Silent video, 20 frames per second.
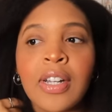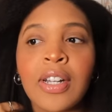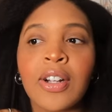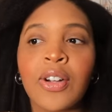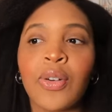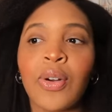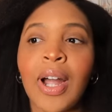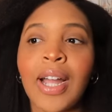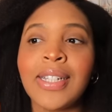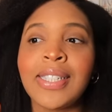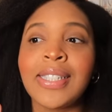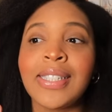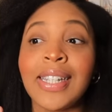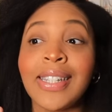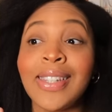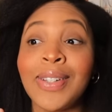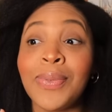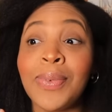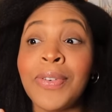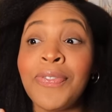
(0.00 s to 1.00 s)
Christ
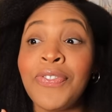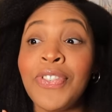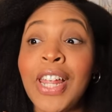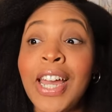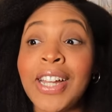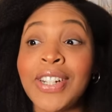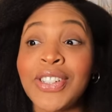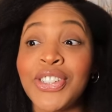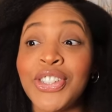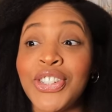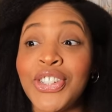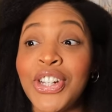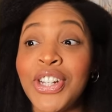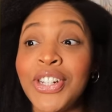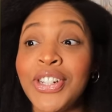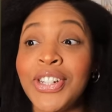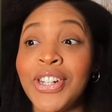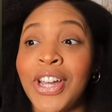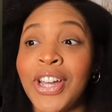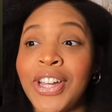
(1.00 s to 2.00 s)
in the
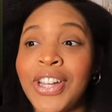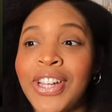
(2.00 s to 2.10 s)
reflection!